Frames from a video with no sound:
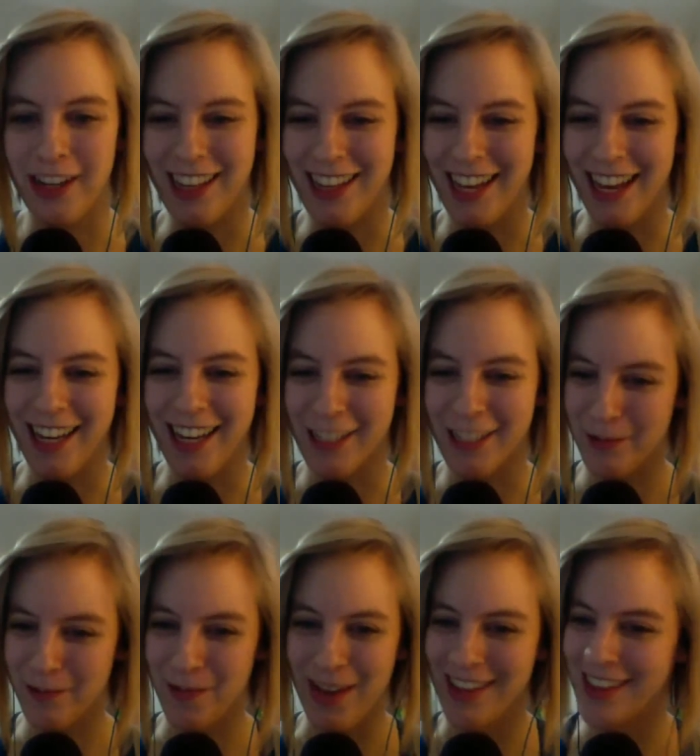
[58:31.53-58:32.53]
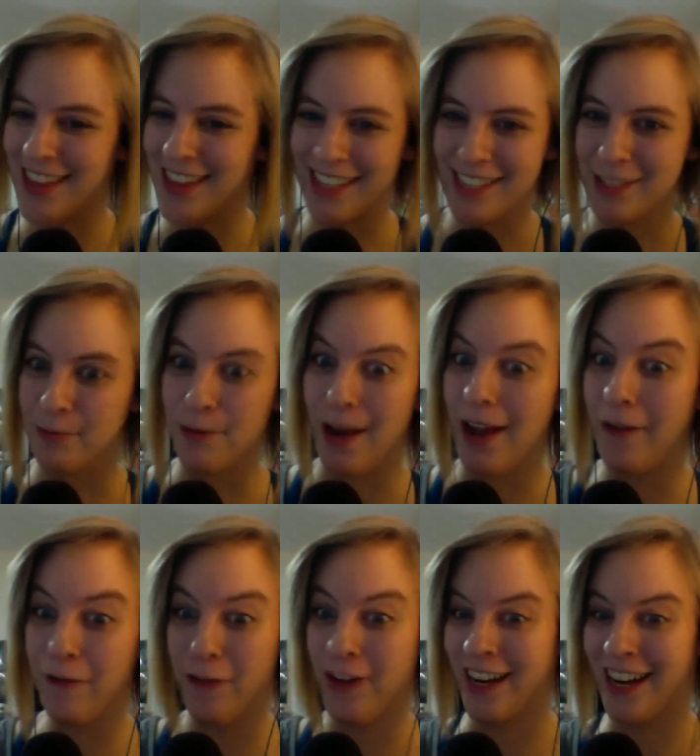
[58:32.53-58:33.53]
in the 80s made things way
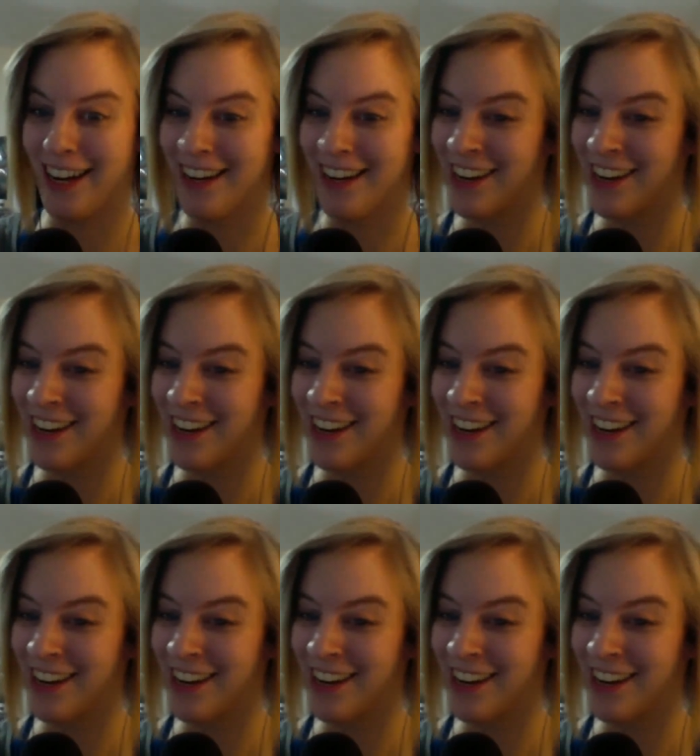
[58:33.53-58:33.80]
funnier.